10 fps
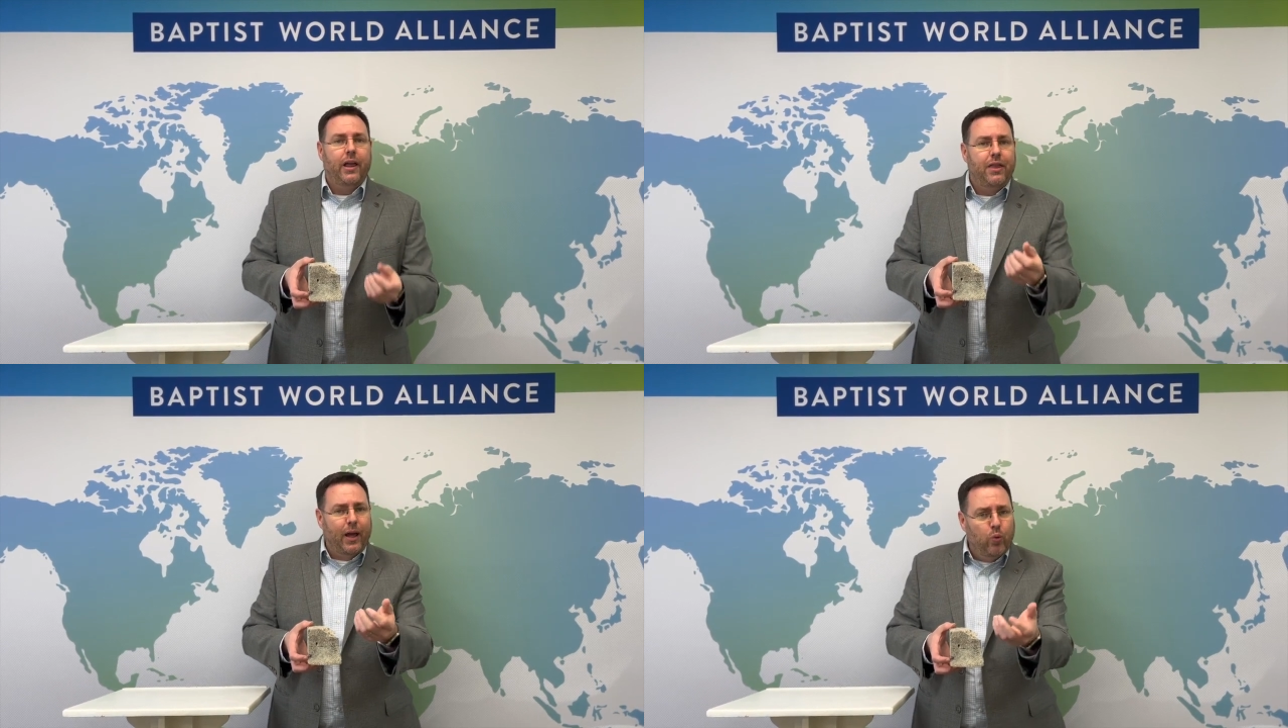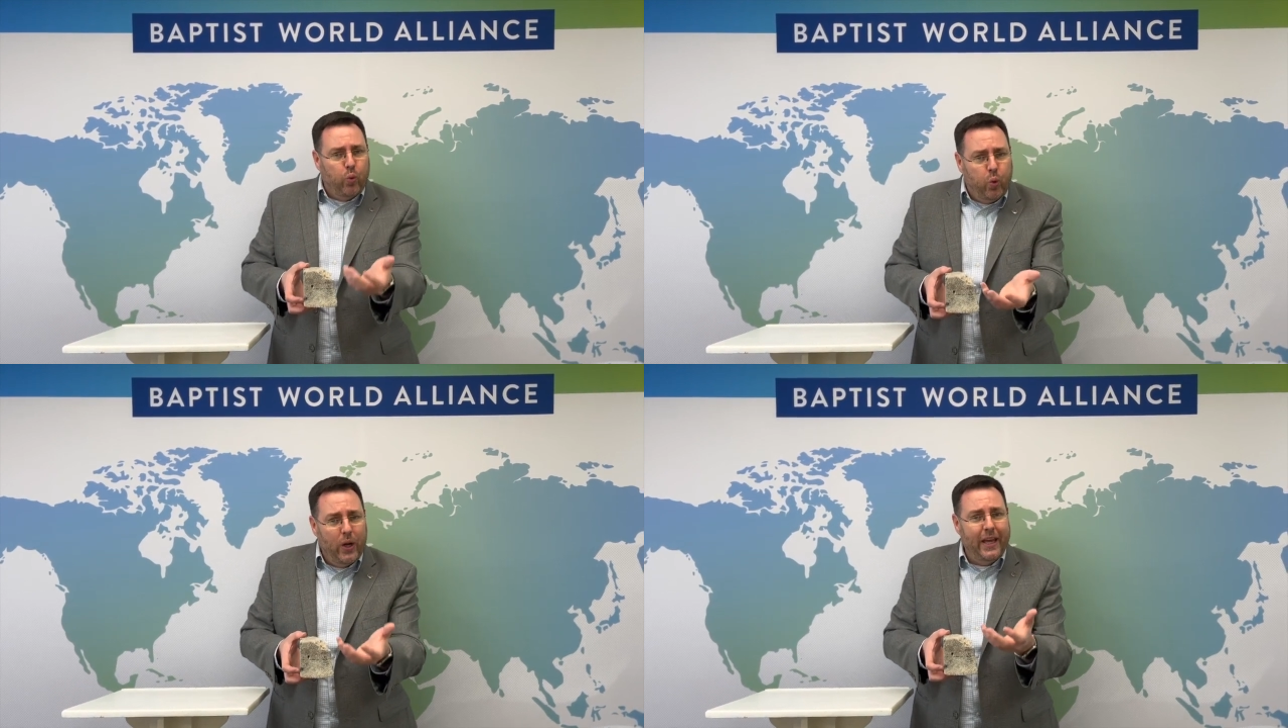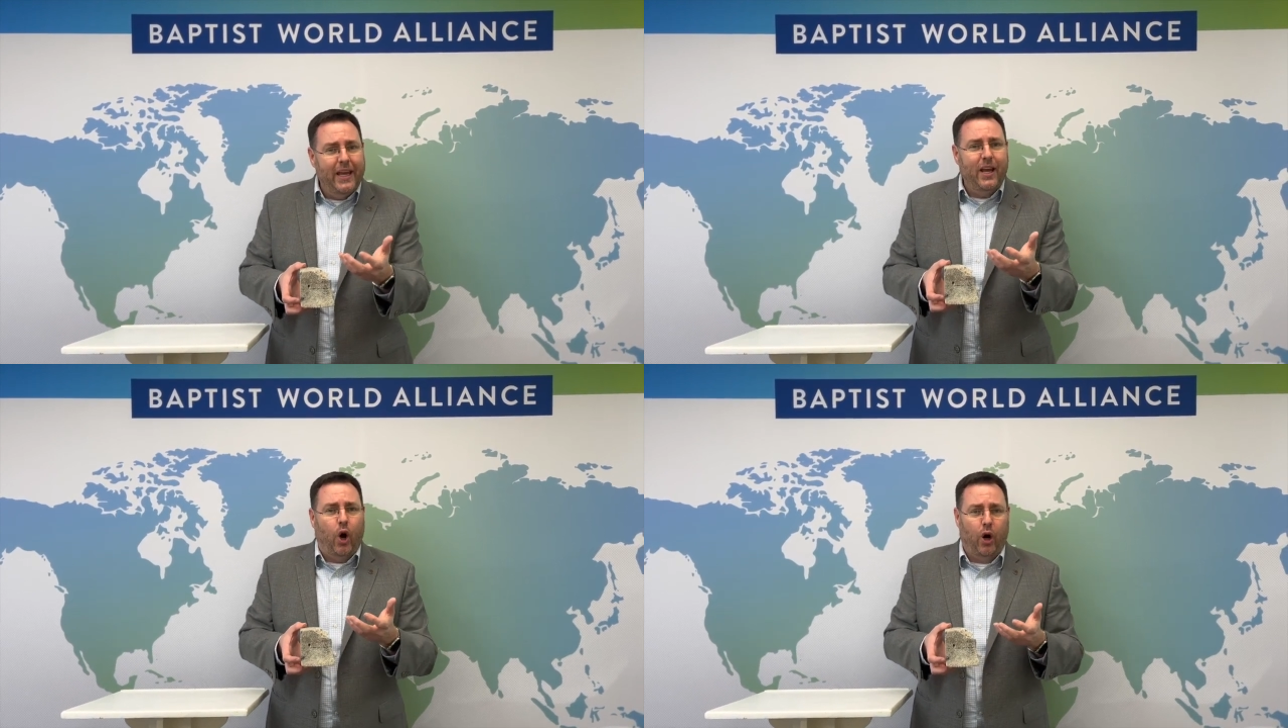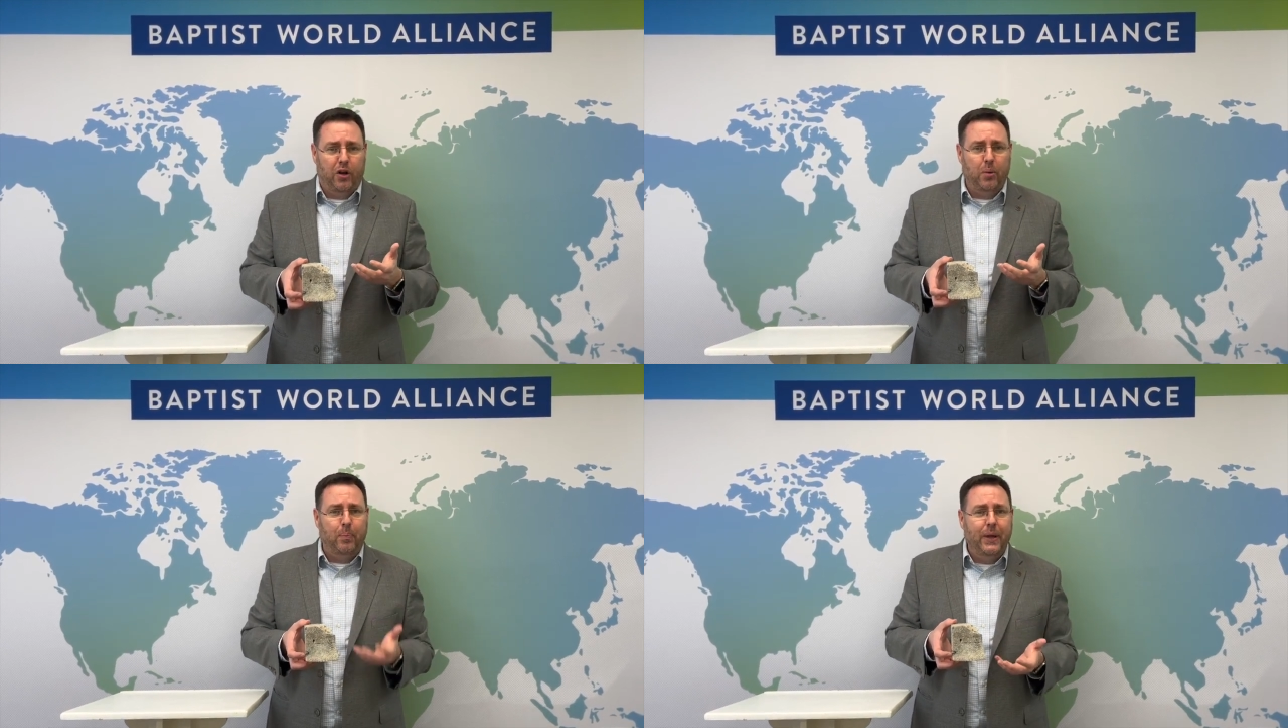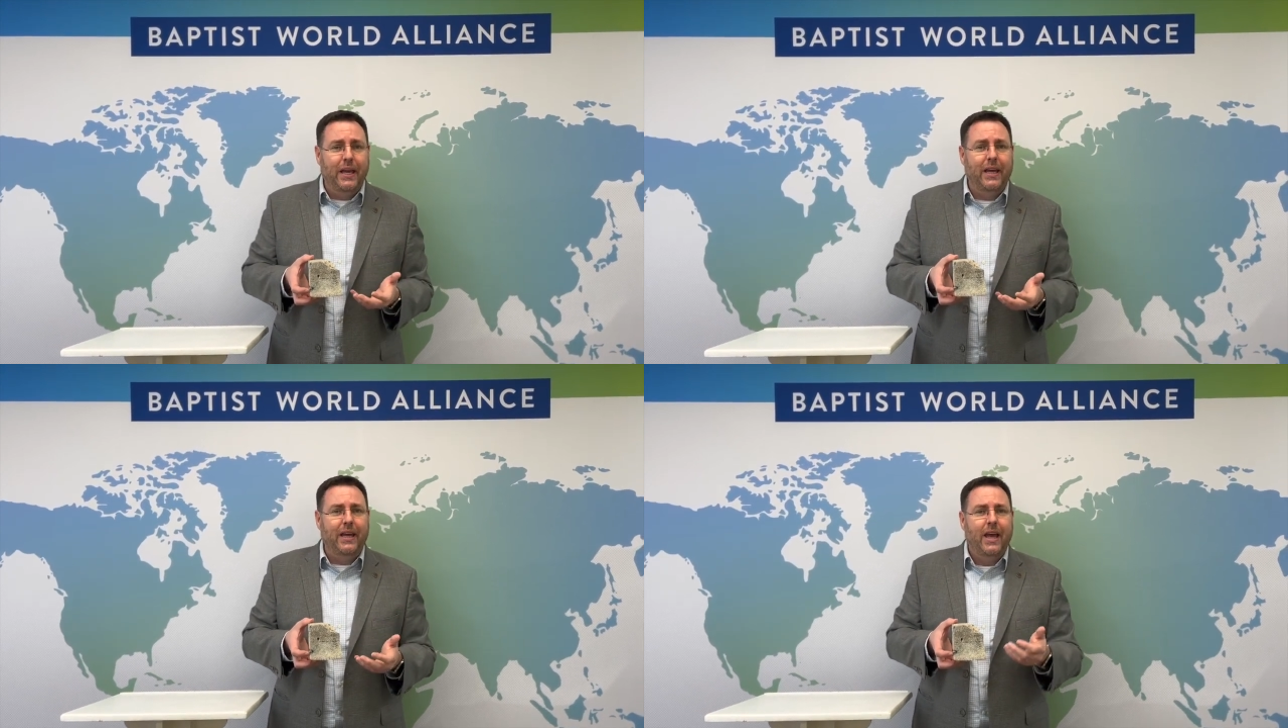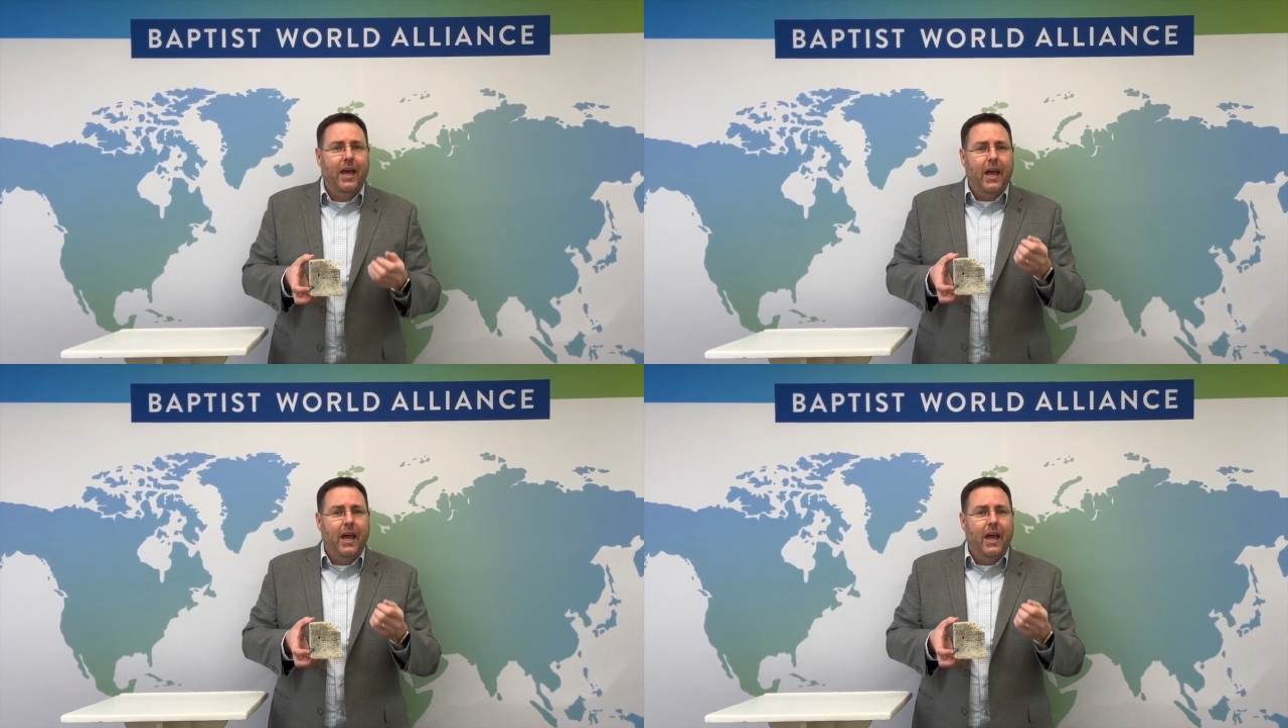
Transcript: that we are to be